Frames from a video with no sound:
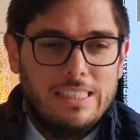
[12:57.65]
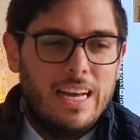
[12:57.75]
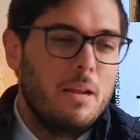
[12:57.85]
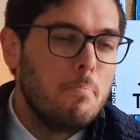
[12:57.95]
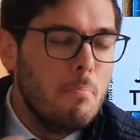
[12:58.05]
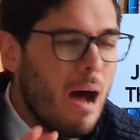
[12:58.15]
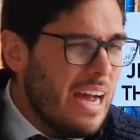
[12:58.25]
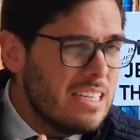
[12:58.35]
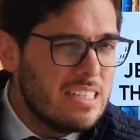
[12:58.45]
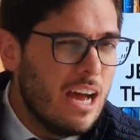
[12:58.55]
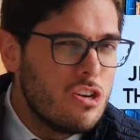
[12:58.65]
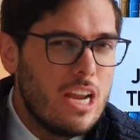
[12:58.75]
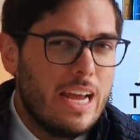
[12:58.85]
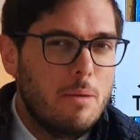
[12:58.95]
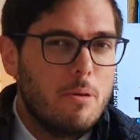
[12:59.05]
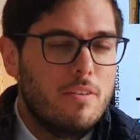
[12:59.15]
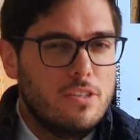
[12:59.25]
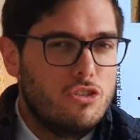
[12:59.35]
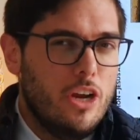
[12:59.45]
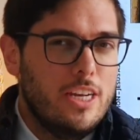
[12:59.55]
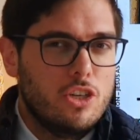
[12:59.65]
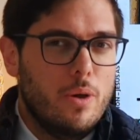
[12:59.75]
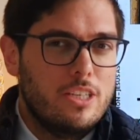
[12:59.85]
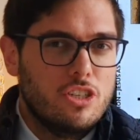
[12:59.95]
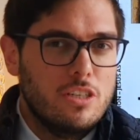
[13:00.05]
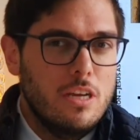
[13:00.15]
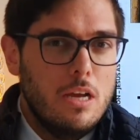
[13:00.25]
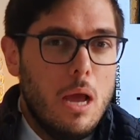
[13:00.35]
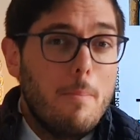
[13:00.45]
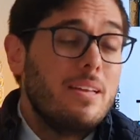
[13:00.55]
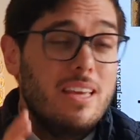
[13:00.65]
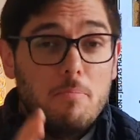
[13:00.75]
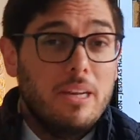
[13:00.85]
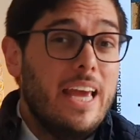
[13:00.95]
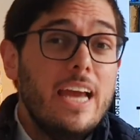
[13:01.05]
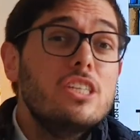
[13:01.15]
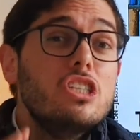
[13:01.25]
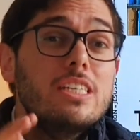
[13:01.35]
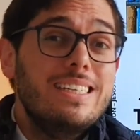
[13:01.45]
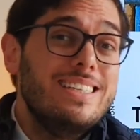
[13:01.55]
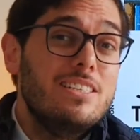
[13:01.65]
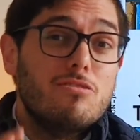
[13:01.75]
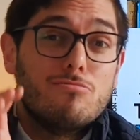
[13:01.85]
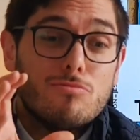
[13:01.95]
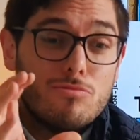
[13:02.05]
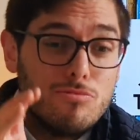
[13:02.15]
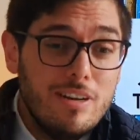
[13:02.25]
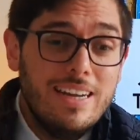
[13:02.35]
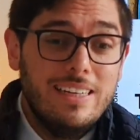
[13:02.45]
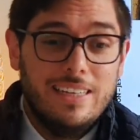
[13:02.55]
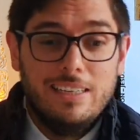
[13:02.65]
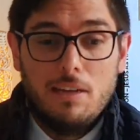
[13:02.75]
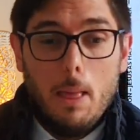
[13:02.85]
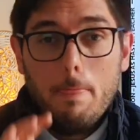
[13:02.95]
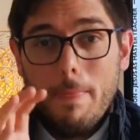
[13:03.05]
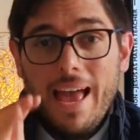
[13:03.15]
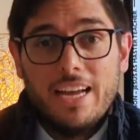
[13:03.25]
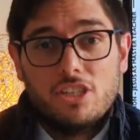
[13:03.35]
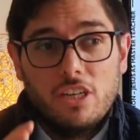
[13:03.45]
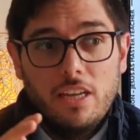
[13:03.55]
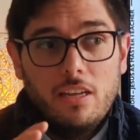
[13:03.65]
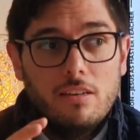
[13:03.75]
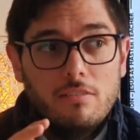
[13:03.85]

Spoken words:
And it might sound like a bit of a strange question, but the implication is really actually